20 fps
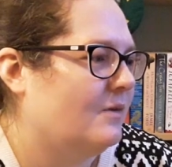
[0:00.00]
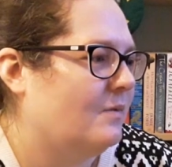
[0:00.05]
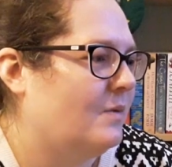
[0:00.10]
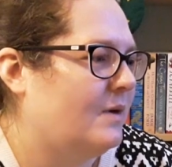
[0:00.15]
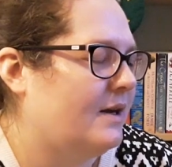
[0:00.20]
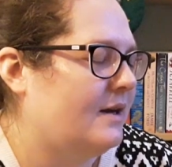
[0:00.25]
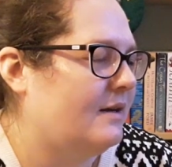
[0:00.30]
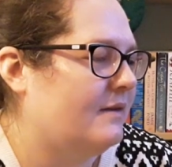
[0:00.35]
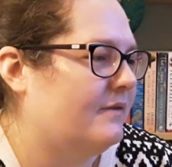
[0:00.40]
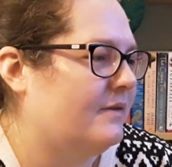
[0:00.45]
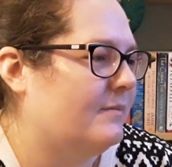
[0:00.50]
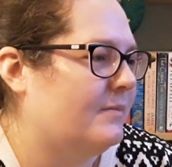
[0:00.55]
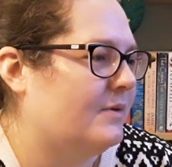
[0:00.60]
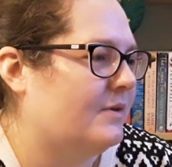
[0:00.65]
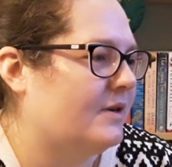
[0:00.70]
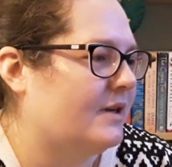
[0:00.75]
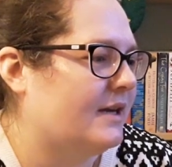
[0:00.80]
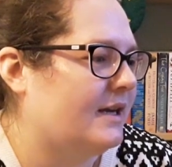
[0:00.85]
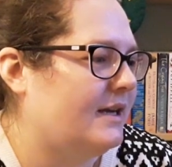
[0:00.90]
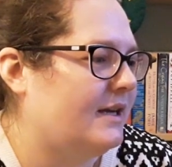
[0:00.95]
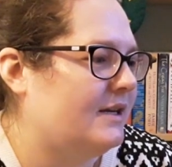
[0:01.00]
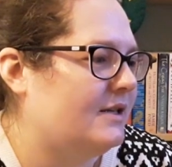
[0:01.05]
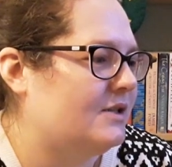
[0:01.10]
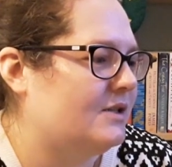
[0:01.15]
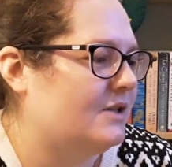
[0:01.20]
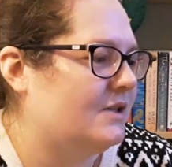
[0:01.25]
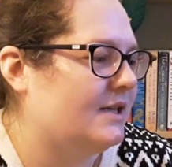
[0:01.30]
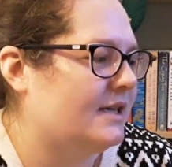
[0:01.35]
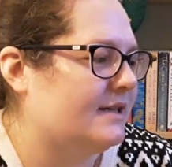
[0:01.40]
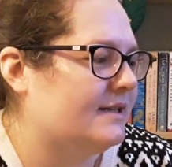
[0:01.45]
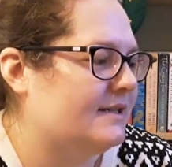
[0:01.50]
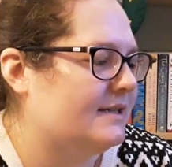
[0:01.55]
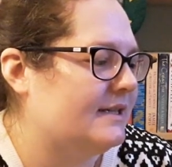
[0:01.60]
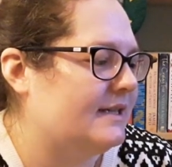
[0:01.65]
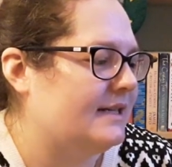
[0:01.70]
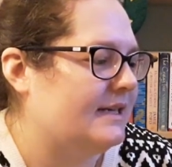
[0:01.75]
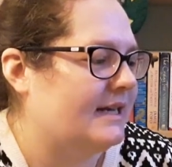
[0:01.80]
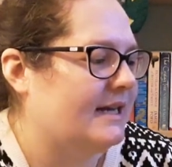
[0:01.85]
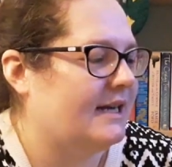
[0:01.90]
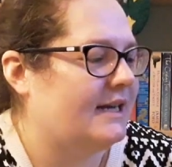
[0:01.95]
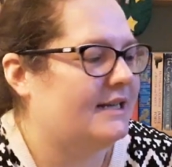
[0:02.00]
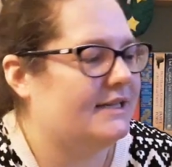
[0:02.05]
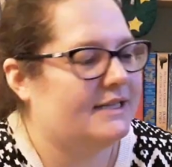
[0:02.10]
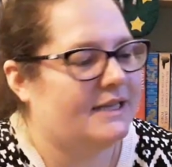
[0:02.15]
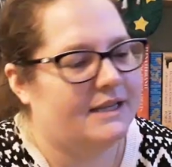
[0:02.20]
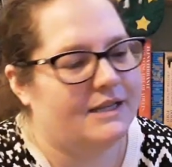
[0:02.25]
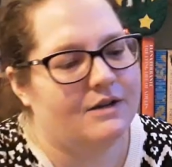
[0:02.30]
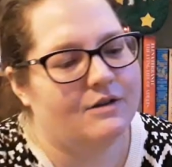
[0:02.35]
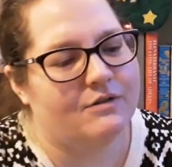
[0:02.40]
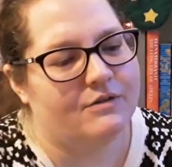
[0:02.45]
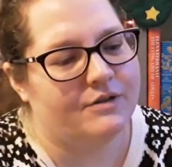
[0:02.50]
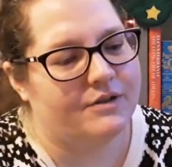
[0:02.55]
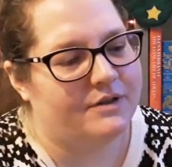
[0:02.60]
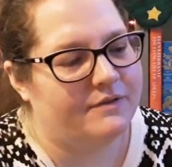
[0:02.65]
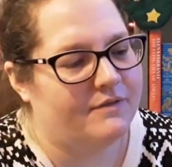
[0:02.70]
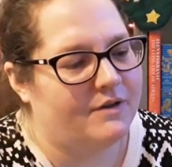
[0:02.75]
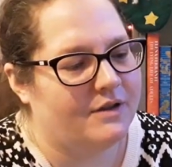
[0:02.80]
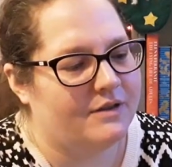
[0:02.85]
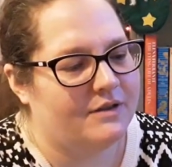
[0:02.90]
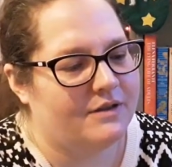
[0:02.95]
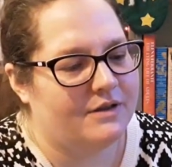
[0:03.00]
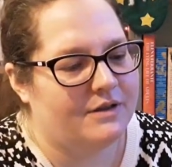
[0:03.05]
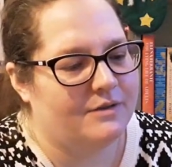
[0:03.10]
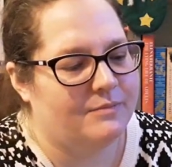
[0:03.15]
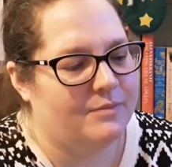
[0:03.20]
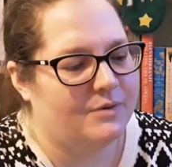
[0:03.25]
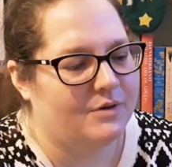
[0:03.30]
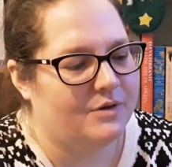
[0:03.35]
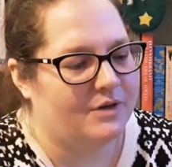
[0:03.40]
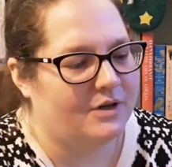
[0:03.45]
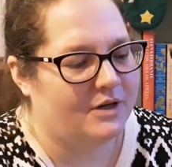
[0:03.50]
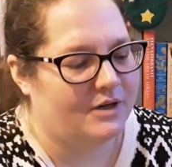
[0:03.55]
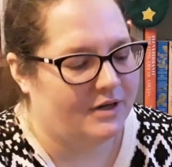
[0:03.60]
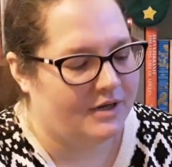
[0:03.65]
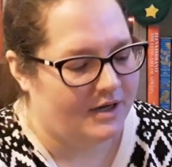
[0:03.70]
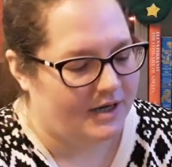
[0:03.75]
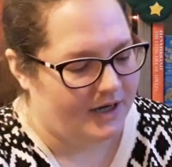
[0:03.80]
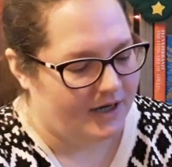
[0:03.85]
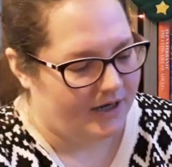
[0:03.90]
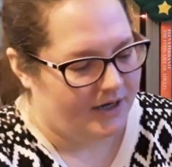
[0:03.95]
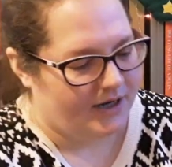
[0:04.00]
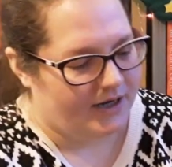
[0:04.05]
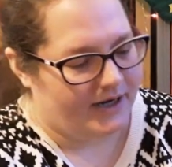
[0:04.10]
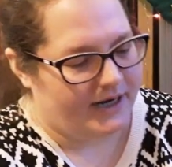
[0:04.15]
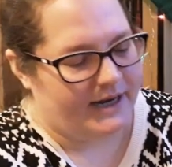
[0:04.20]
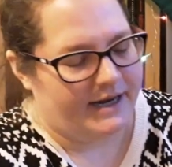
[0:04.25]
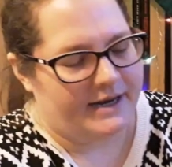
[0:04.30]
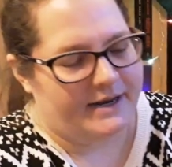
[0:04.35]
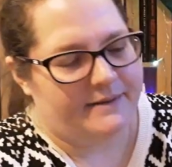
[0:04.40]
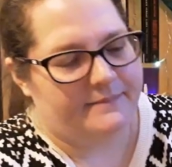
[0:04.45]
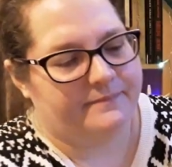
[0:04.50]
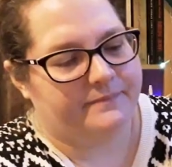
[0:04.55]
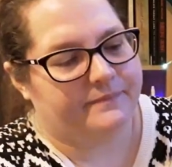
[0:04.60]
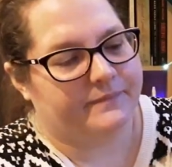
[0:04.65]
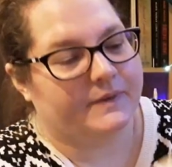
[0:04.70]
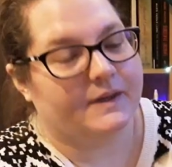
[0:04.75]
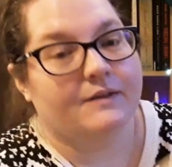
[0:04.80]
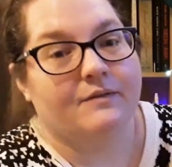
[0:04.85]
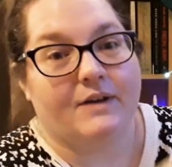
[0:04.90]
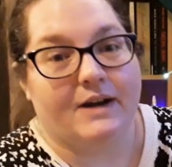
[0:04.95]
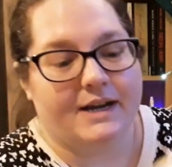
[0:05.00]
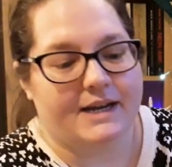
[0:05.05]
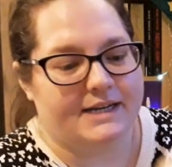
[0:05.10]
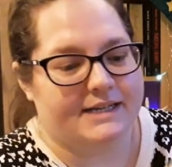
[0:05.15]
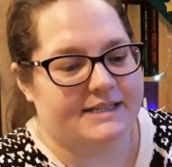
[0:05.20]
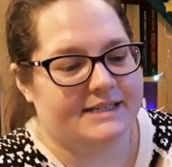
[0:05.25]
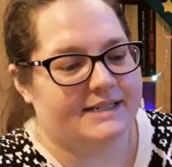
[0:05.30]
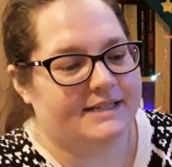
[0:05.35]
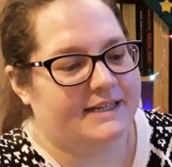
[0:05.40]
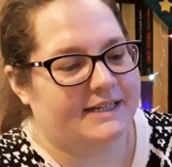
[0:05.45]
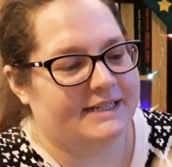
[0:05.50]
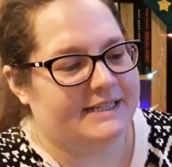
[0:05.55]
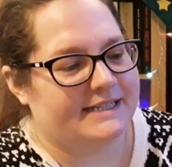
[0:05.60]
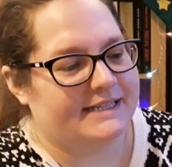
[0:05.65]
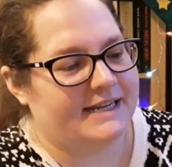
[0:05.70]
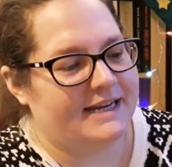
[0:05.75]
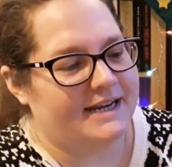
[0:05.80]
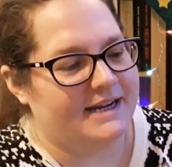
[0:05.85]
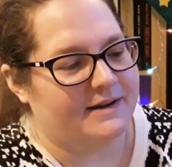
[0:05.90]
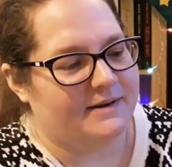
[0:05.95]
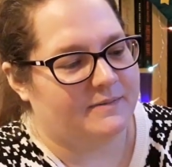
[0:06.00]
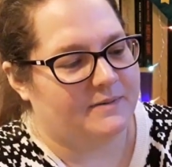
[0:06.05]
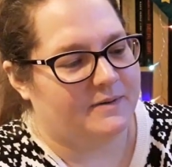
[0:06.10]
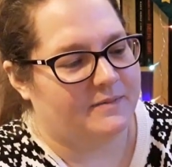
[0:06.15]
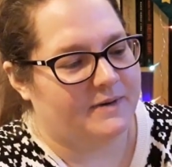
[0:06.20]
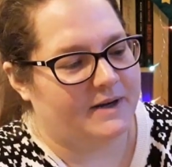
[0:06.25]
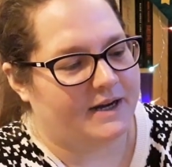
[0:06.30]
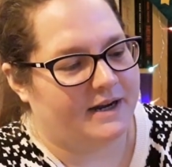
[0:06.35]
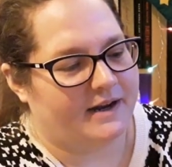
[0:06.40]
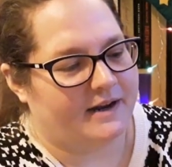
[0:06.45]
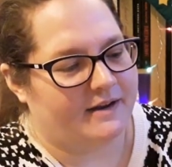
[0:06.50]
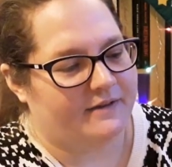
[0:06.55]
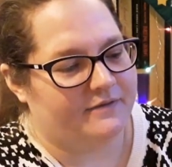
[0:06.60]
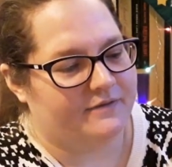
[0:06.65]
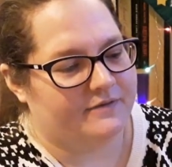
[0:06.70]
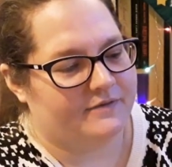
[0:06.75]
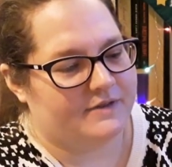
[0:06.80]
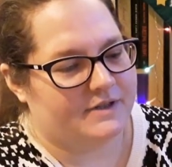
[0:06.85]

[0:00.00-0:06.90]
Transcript: Winner of the Booker uh, in 2009. Is that the author rather than the book? Um, right, let's see what we have.